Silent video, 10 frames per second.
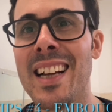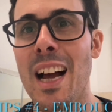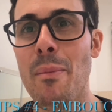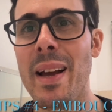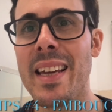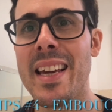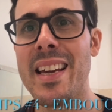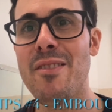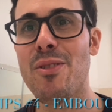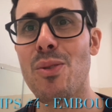I'm back
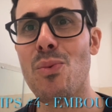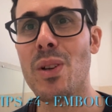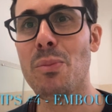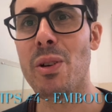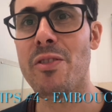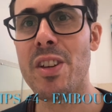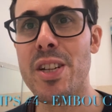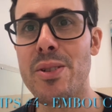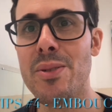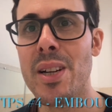here for one more
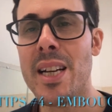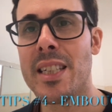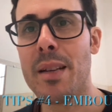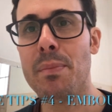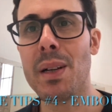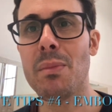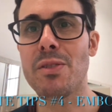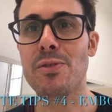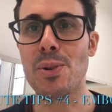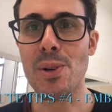video, tip number
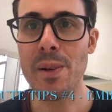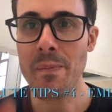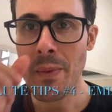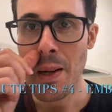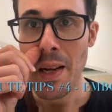4.